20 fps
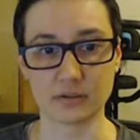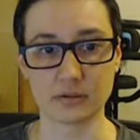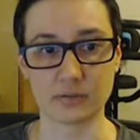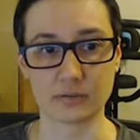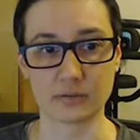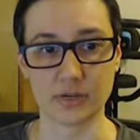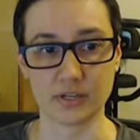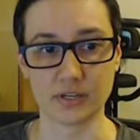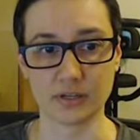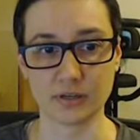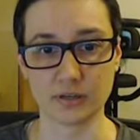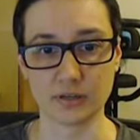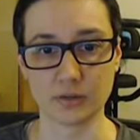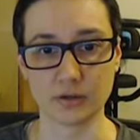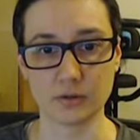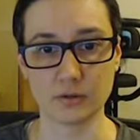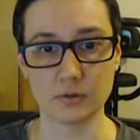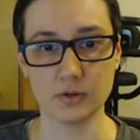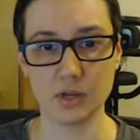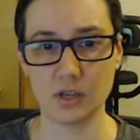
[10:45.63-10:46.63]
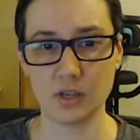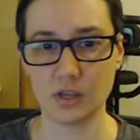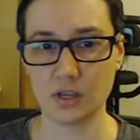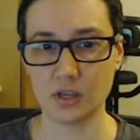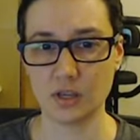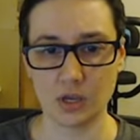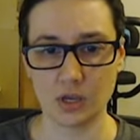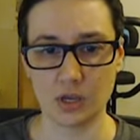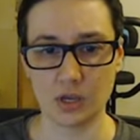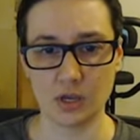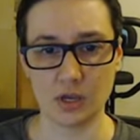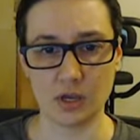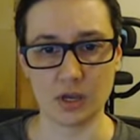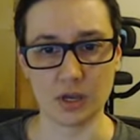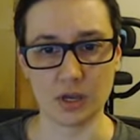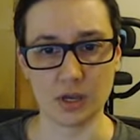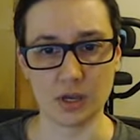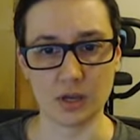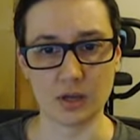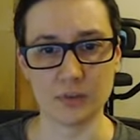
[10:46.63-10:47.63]
and ready to go.
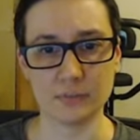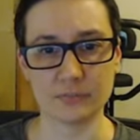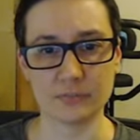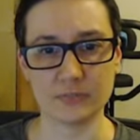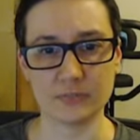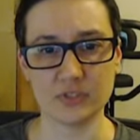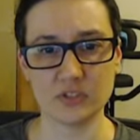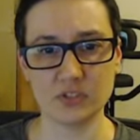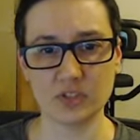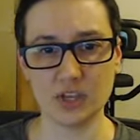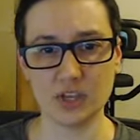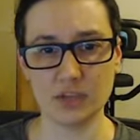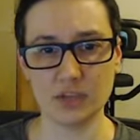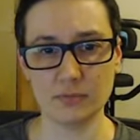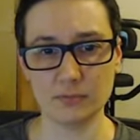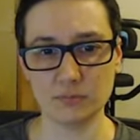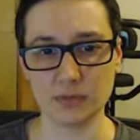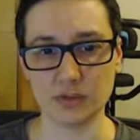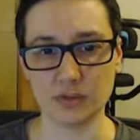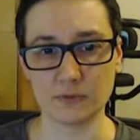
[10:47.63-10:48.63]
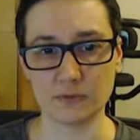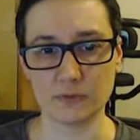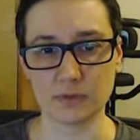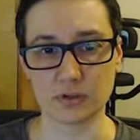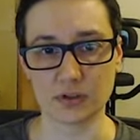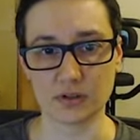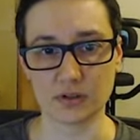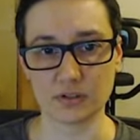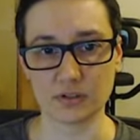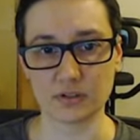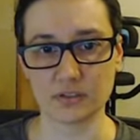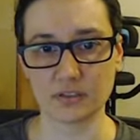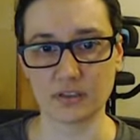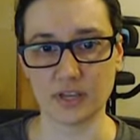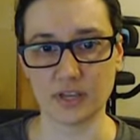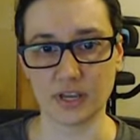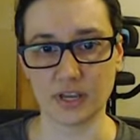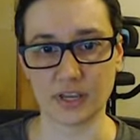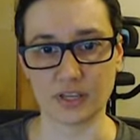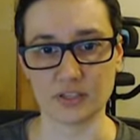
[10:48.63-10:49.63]
Um, this game, Manifold Garden,
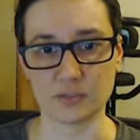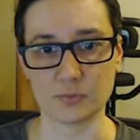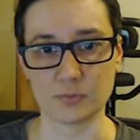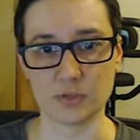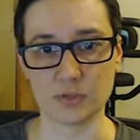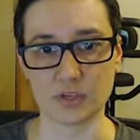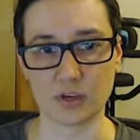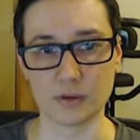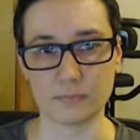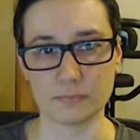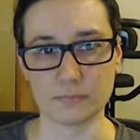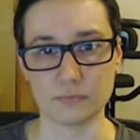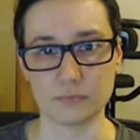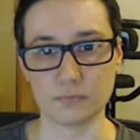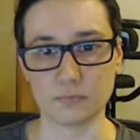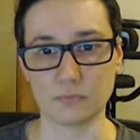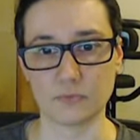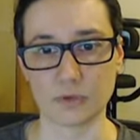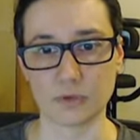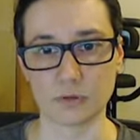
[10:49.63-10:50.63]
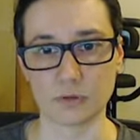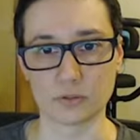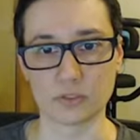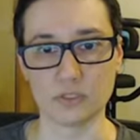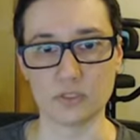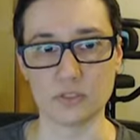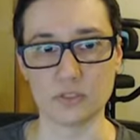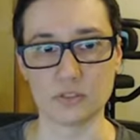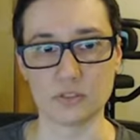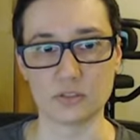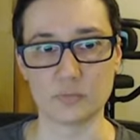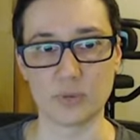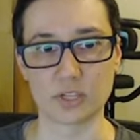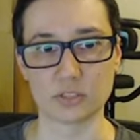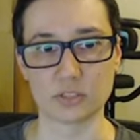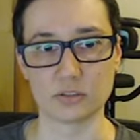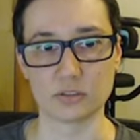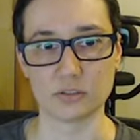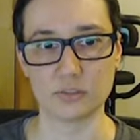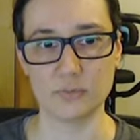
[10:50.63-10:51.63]
has become very
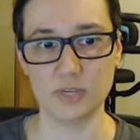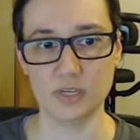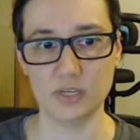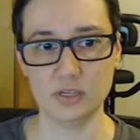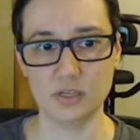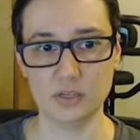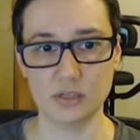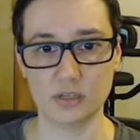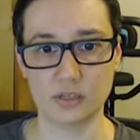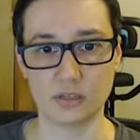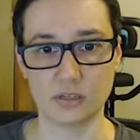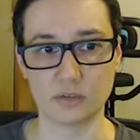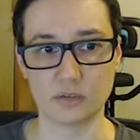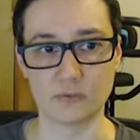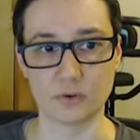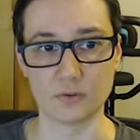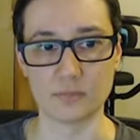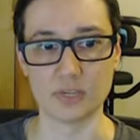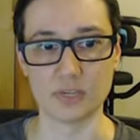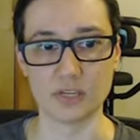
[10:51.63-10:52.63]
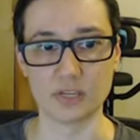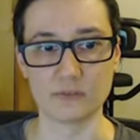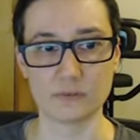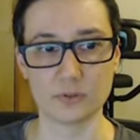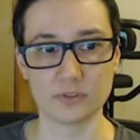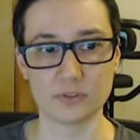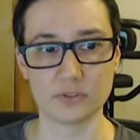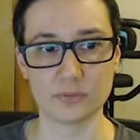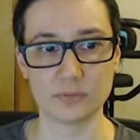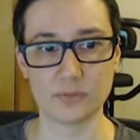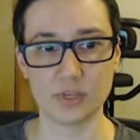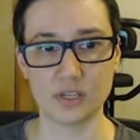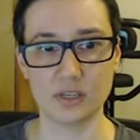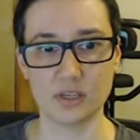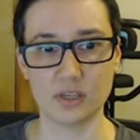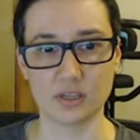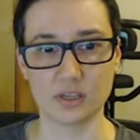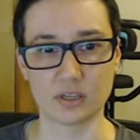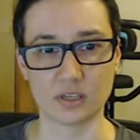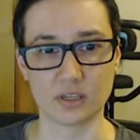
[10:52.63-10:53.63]
special to me very meaningful to
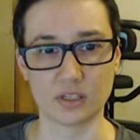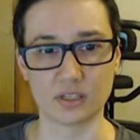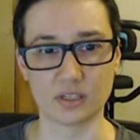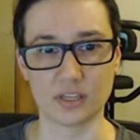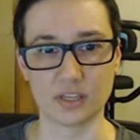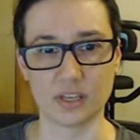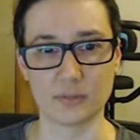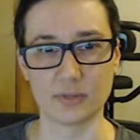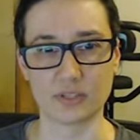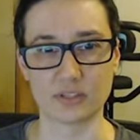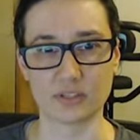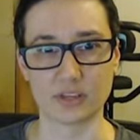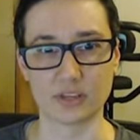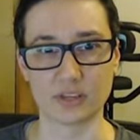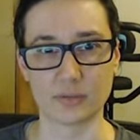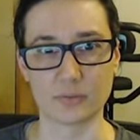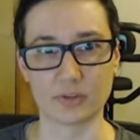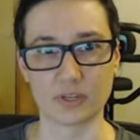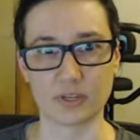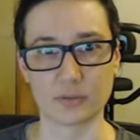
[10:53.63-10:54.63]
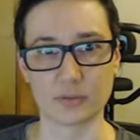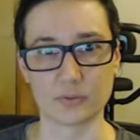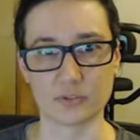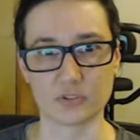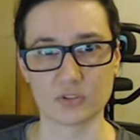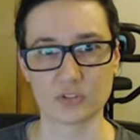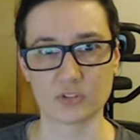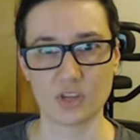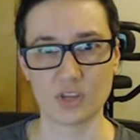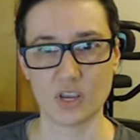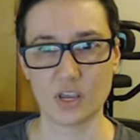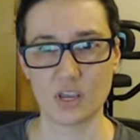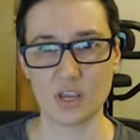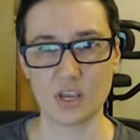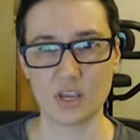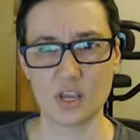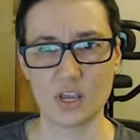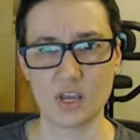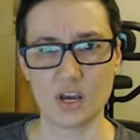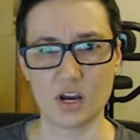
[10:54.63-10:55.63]
me. Uh, it came at a time when I was
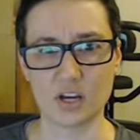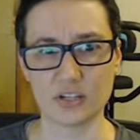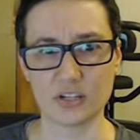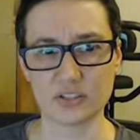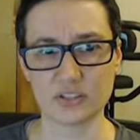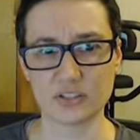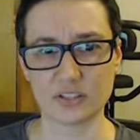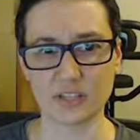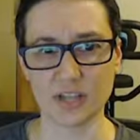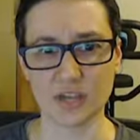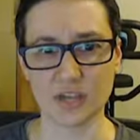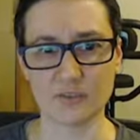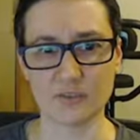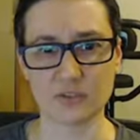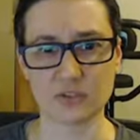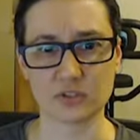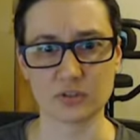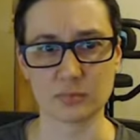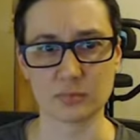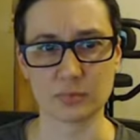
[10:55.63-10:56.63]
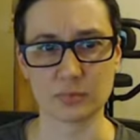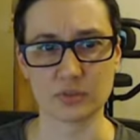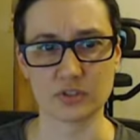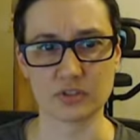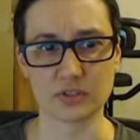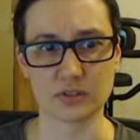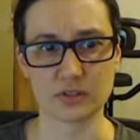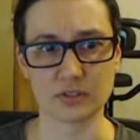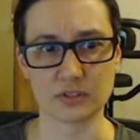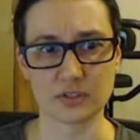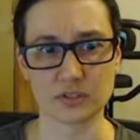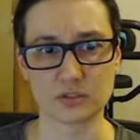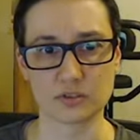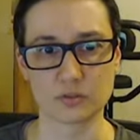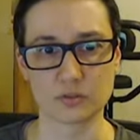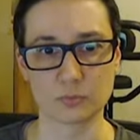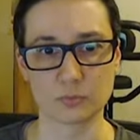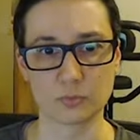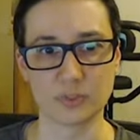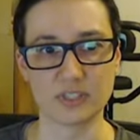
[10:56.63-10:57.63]
honestly having some pretty
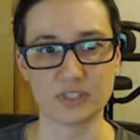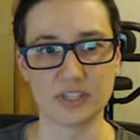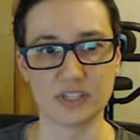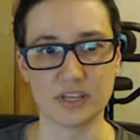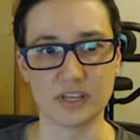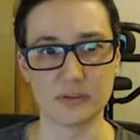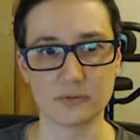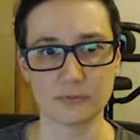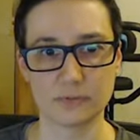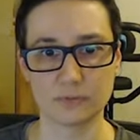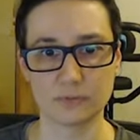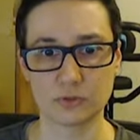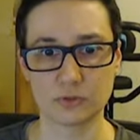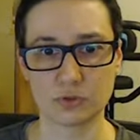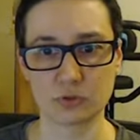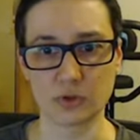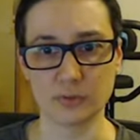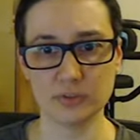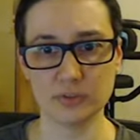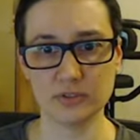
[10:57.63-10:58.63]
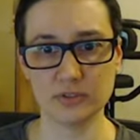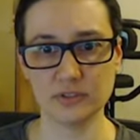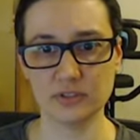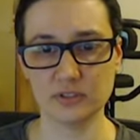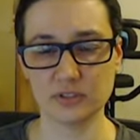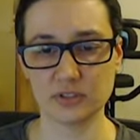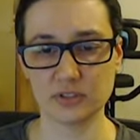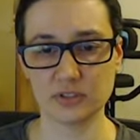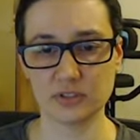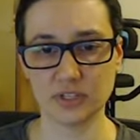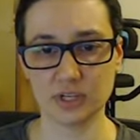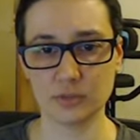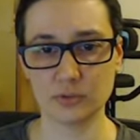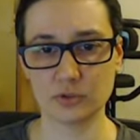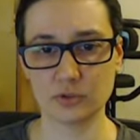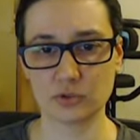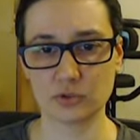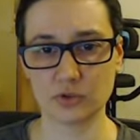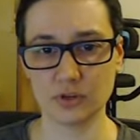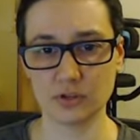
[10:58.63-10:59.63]
serious real life troubles that I
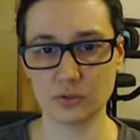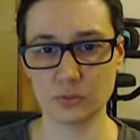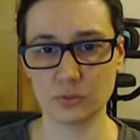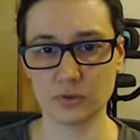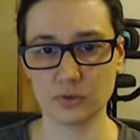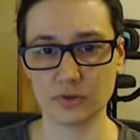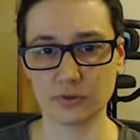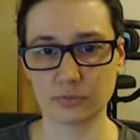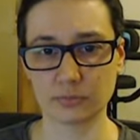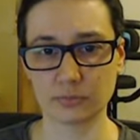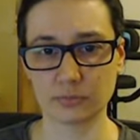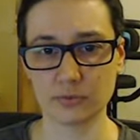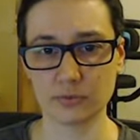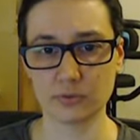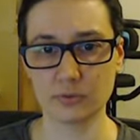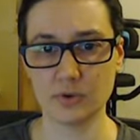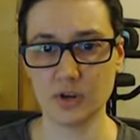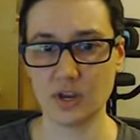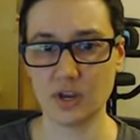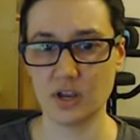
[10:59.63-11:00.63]
was trying to work through,